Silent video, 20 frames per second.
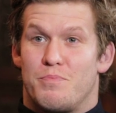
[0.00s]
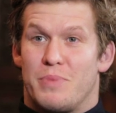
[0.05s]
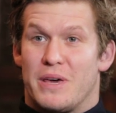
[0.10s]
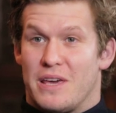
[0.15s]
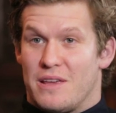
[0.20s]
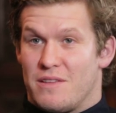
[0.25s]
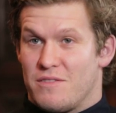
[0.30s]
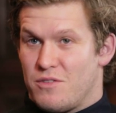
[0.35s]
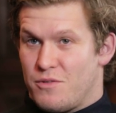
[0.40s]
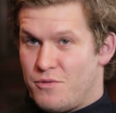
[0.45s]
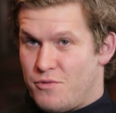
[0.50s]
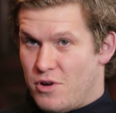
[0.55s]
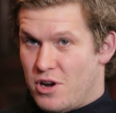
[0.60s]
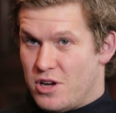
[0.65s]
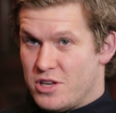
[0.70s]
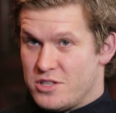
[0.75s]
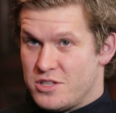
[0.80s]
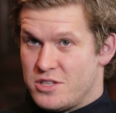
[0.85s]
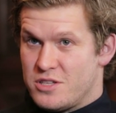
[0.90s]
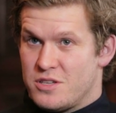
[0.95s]
been to
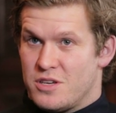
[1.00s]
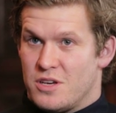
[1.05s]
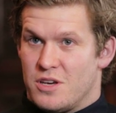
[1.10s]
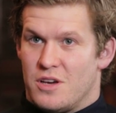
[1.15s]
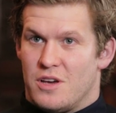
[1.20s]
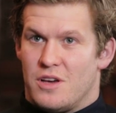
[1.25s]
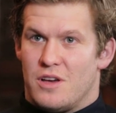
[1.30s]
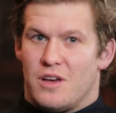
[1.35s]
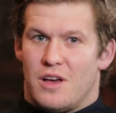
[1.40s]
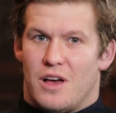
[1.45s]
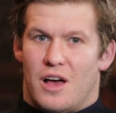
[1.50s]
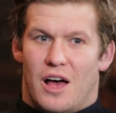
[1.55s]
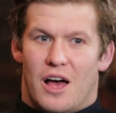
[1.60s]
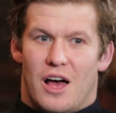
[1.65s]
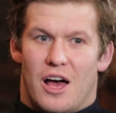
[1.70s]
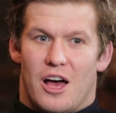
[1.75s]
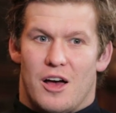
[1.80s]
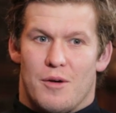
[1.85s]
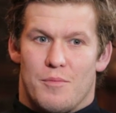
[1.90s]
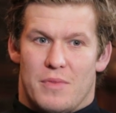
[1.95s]
France,
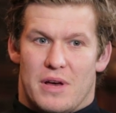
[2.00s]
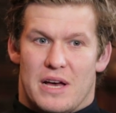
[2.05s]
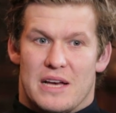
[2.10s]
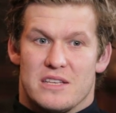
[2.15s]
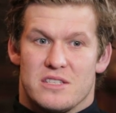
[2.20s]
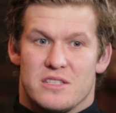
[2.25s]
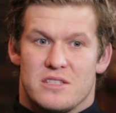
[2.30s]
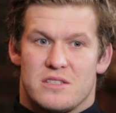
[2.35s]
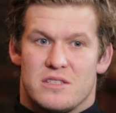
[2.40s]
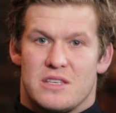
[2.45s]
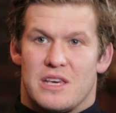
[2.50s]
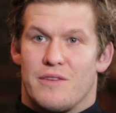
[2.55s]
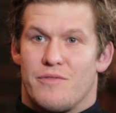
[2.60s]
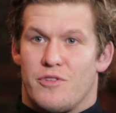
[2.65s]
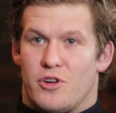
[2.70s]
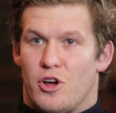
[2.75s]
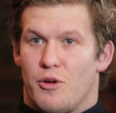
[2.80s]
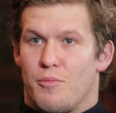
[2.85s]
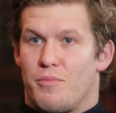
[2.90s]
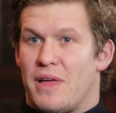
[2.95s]
has
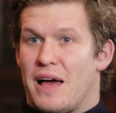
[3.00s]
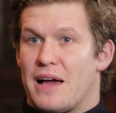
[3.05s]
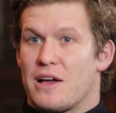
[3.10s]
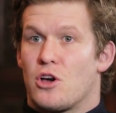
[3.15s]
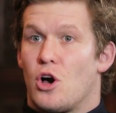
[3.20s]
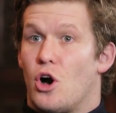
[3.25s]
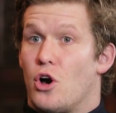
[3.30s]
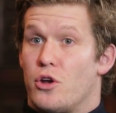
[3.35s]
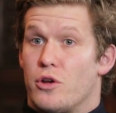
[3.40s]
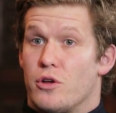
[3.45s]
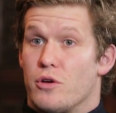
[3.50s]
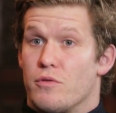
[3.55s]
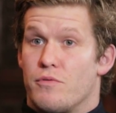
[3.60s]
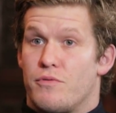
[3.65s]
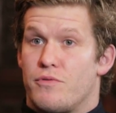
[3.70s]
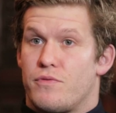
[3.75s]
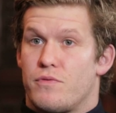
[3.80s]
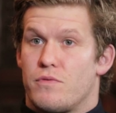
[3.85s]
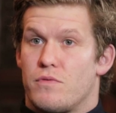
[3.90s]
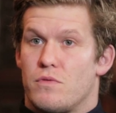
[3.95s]
given up that kind
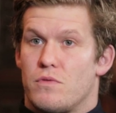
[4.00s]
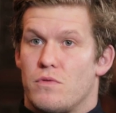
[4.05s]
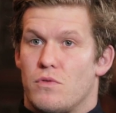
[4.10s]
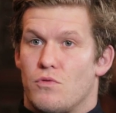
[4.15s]
of